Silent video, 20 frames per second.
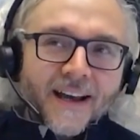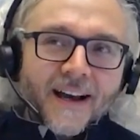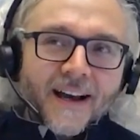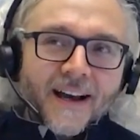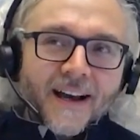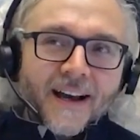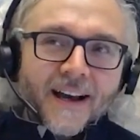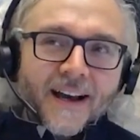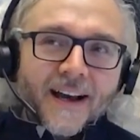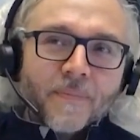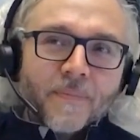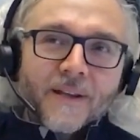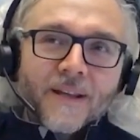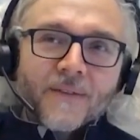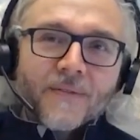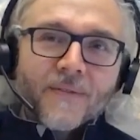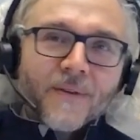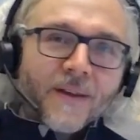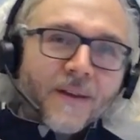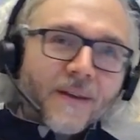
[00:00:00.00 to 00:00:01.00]
I
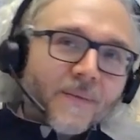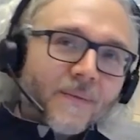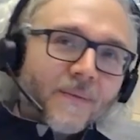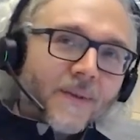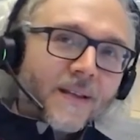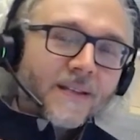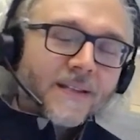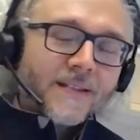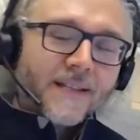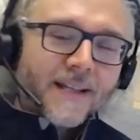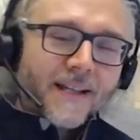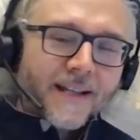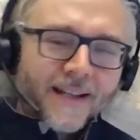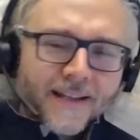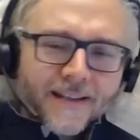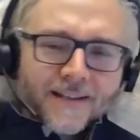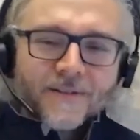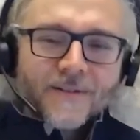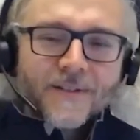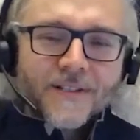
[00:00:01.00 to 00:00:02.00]
believe he
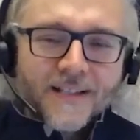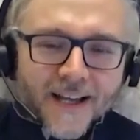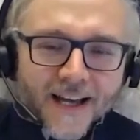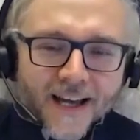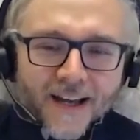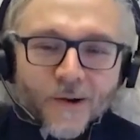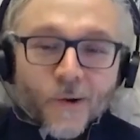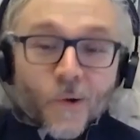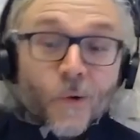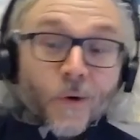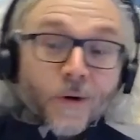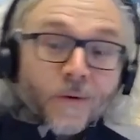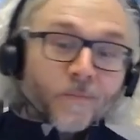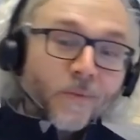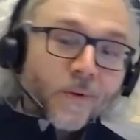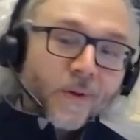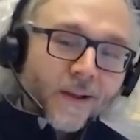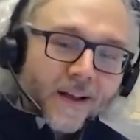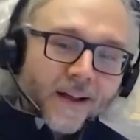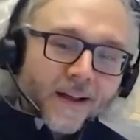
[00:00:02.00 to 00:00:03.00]
either said or
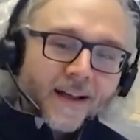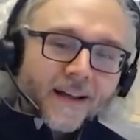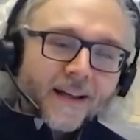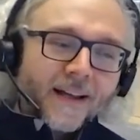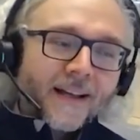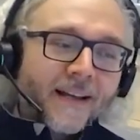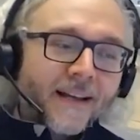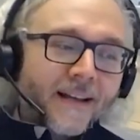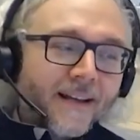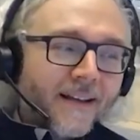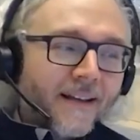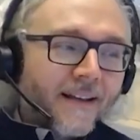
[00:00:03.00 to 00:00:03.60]
implied